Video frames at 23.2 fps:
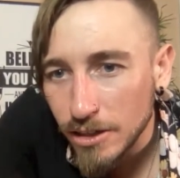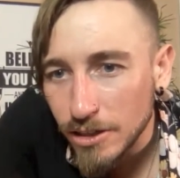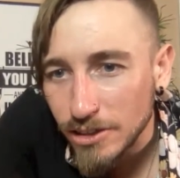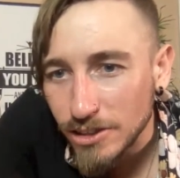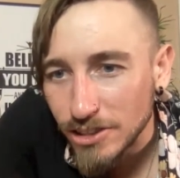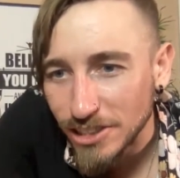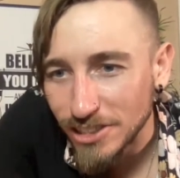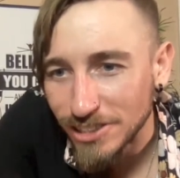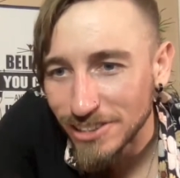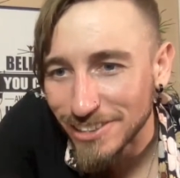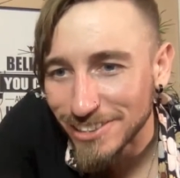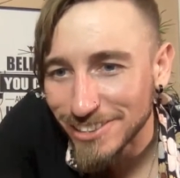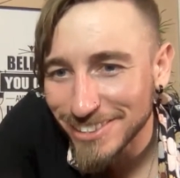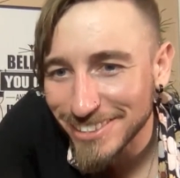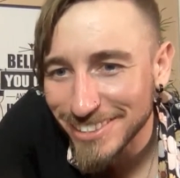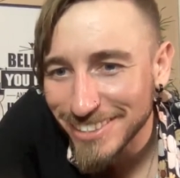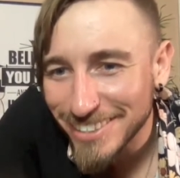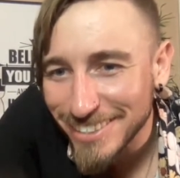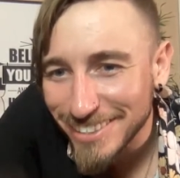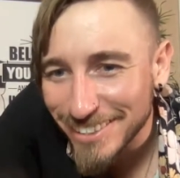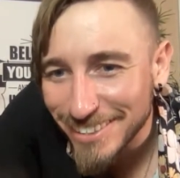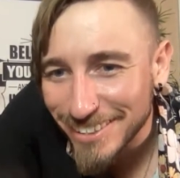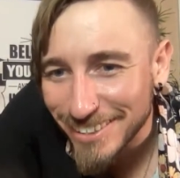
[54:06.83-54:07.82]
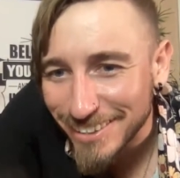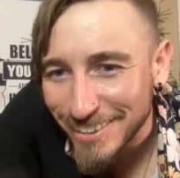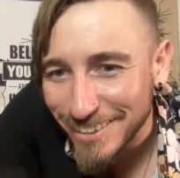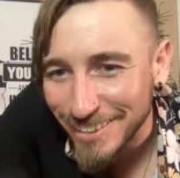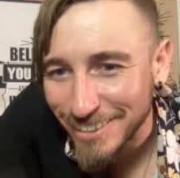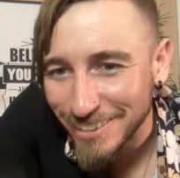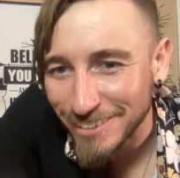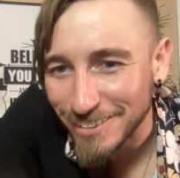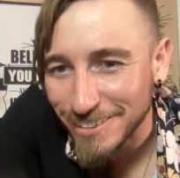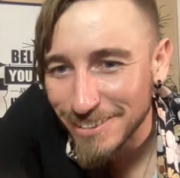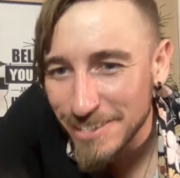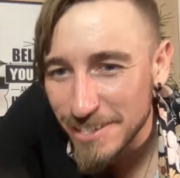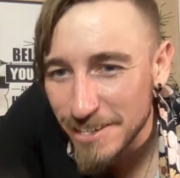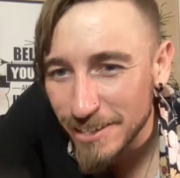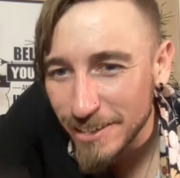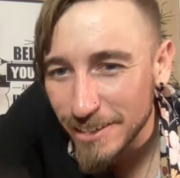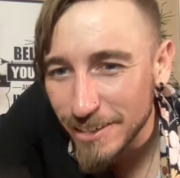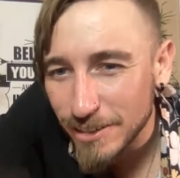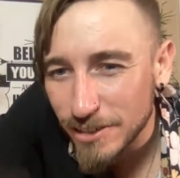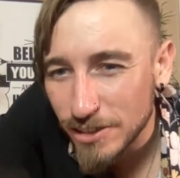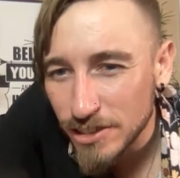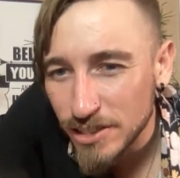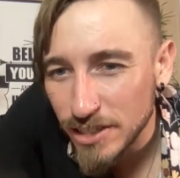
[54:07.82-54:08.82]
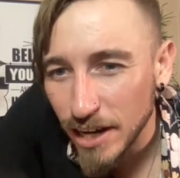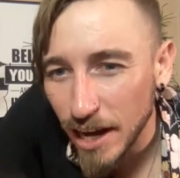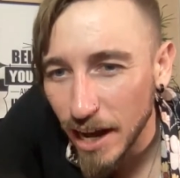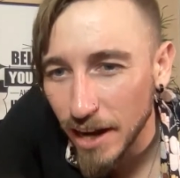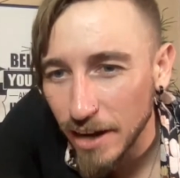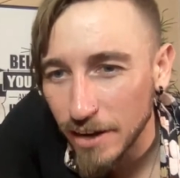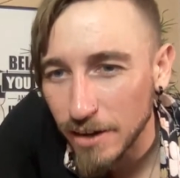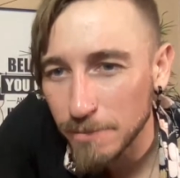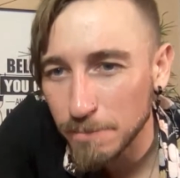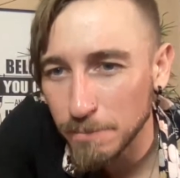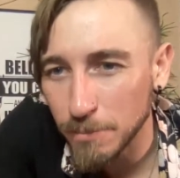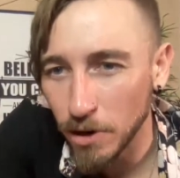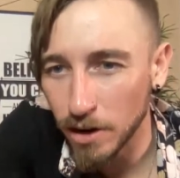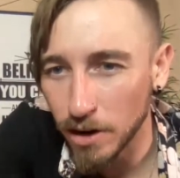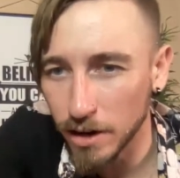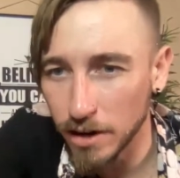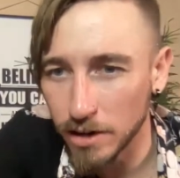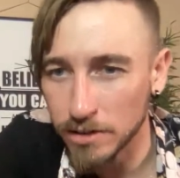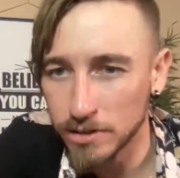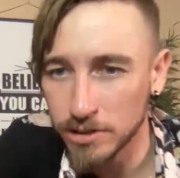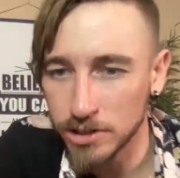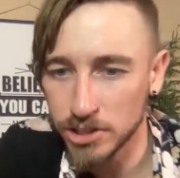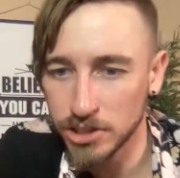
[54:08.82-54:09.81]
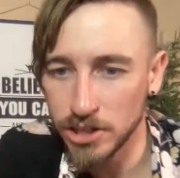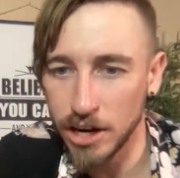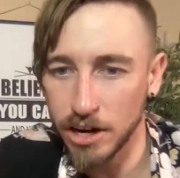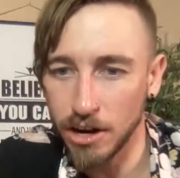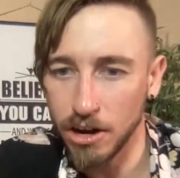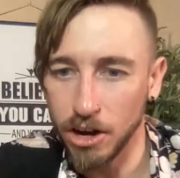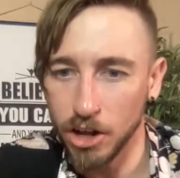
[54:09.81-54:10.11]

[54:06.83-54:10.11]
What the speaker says: Jesus, the chat bar shot